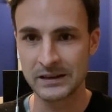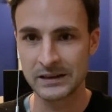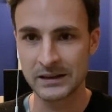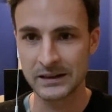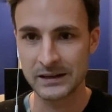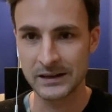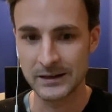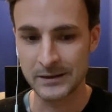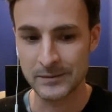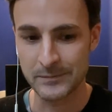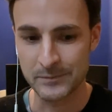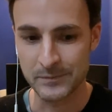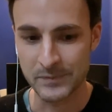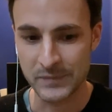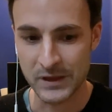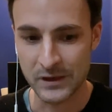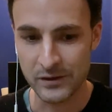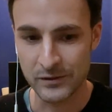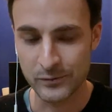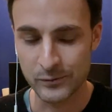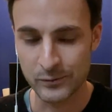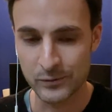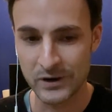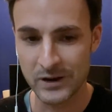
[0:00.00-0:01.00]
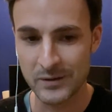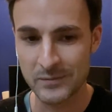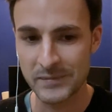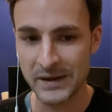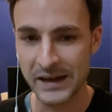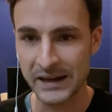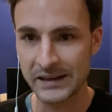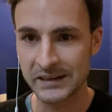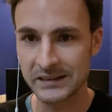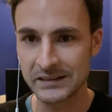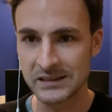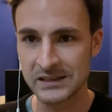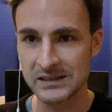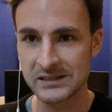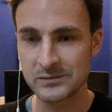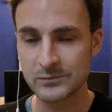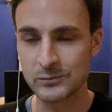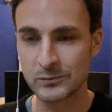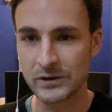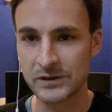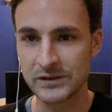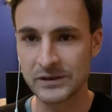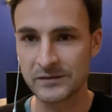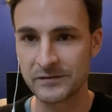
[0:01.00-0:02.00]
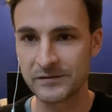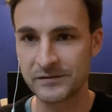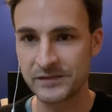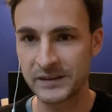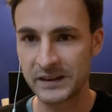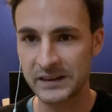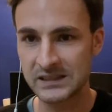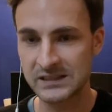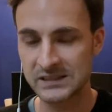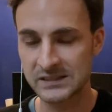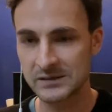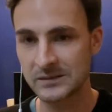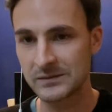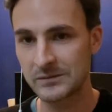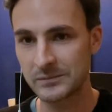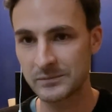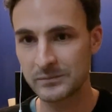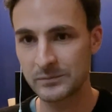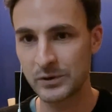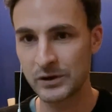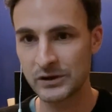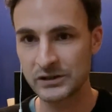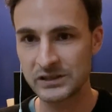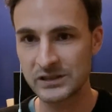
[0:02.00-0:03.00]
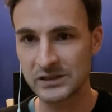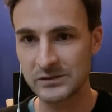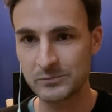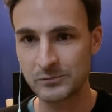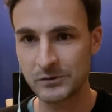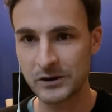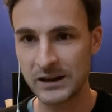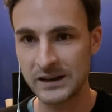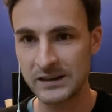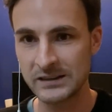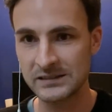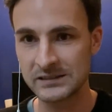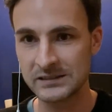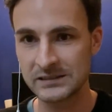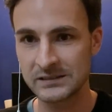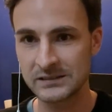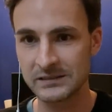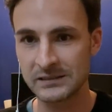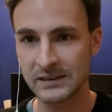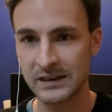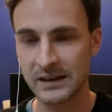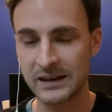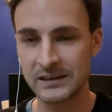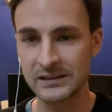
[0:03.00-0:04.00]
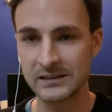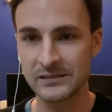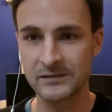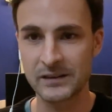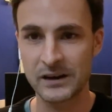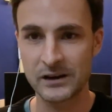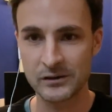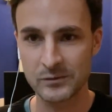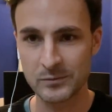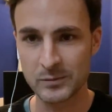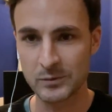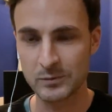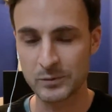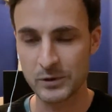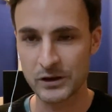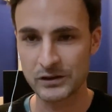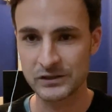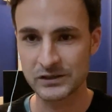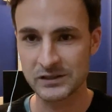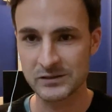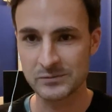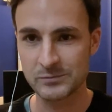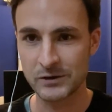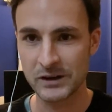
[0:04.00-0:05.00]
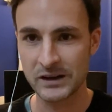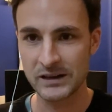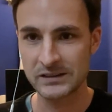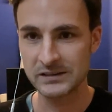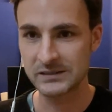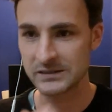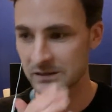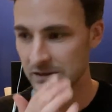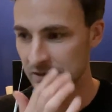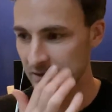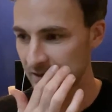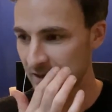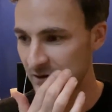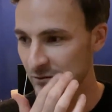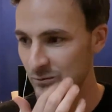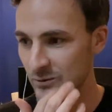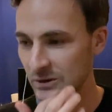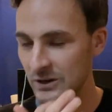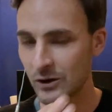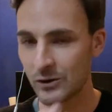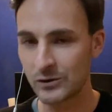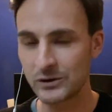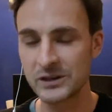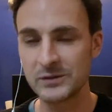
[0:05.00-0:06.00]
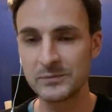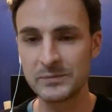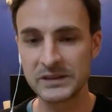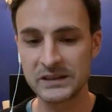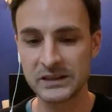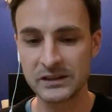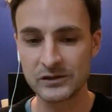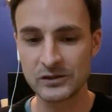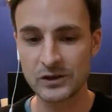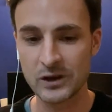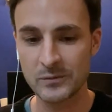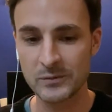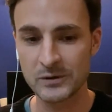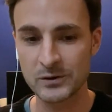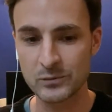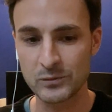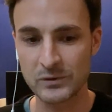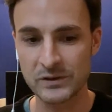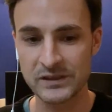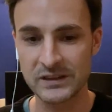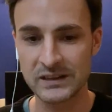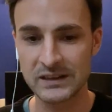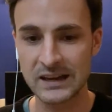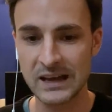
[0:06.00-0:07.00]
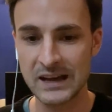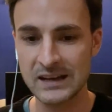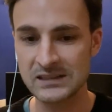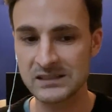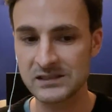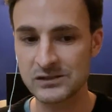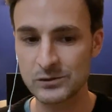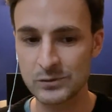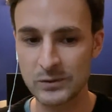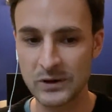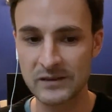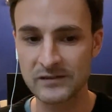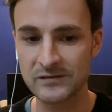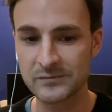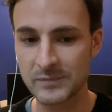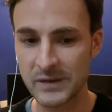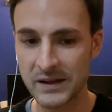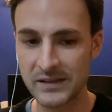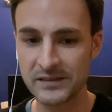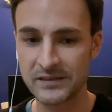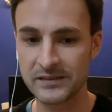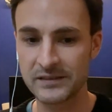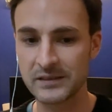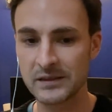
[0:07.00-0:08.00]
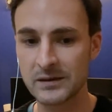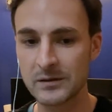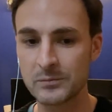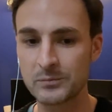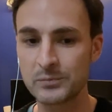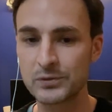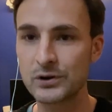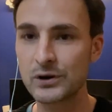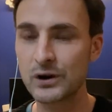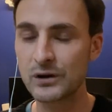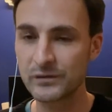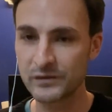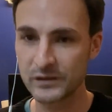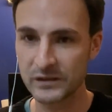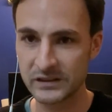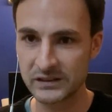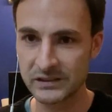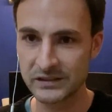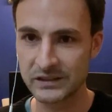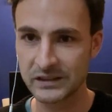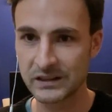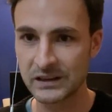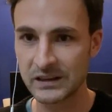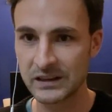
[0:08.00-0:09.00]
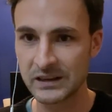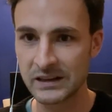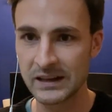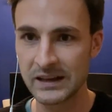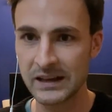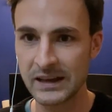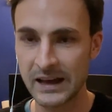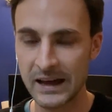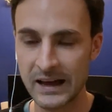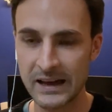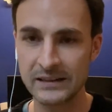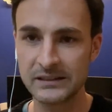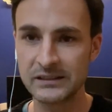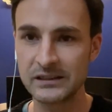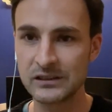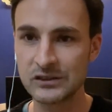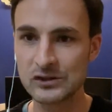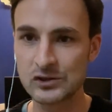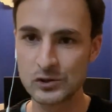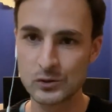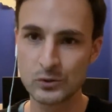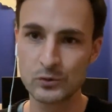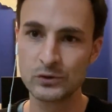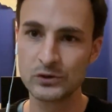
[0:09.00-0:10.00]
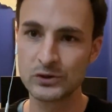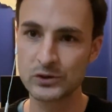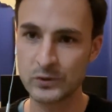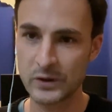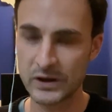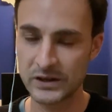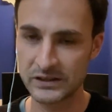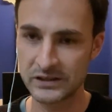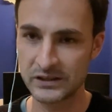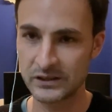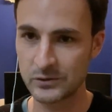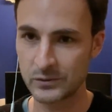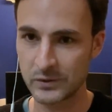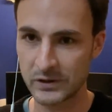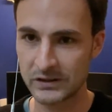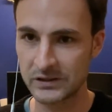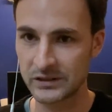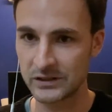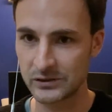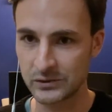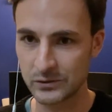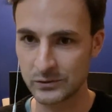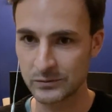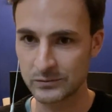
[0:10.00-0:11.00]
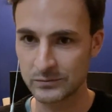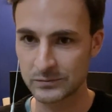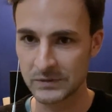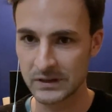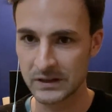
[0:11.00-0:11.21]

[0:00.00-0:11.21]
through a mechanism with a fixed purchase price and a variable purchase price that will only be determined with the last 12-month profit ending June 2022.